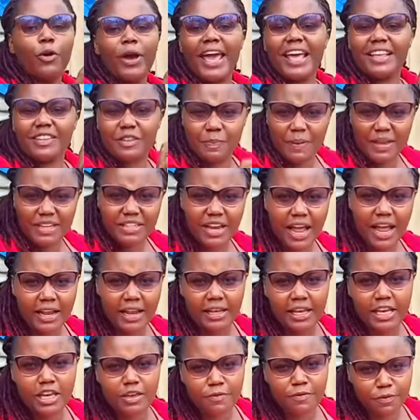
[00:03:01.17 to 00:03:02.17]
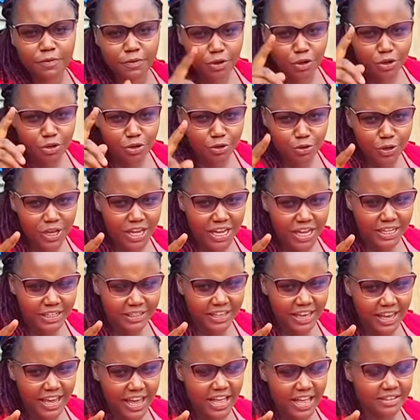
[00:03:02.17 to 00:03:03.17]
especially if you're doing
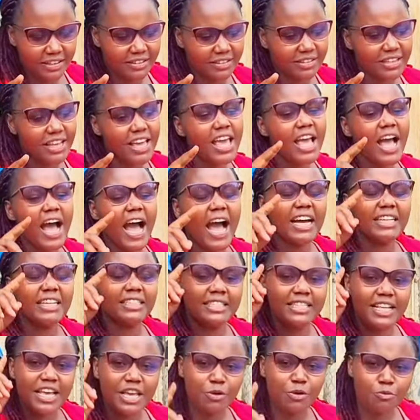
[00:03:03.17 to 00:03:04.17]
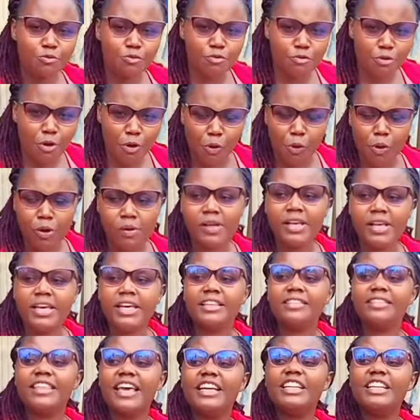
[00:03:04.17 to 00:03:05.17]
layers, as they grow,
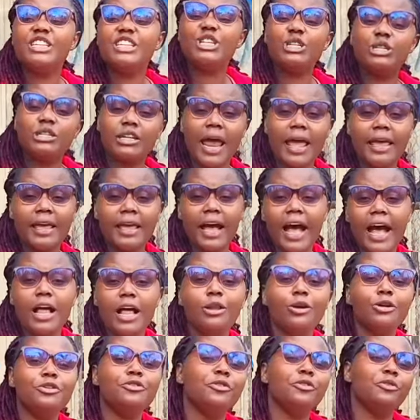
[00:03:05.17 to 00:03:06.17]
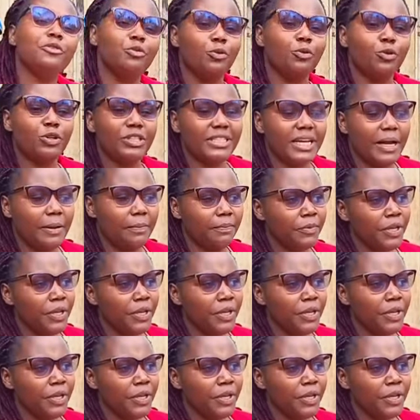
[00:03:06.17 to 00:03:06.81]
they desire a lot of water.